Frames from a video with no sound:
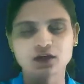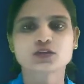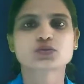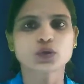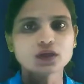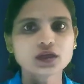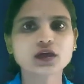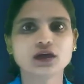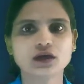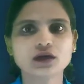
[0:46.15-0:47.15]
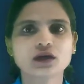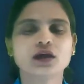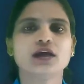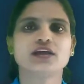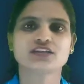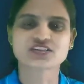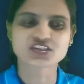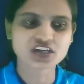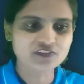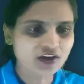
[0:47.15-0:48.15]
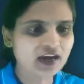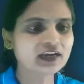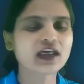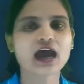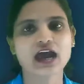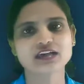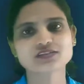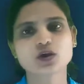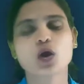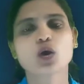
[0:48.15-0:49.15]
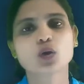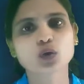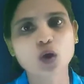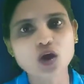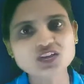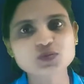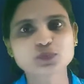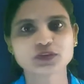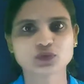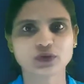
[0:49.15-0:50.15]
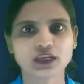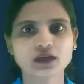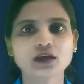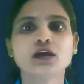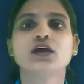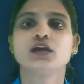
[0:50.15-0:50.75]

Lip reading: So here it is defined as a cross between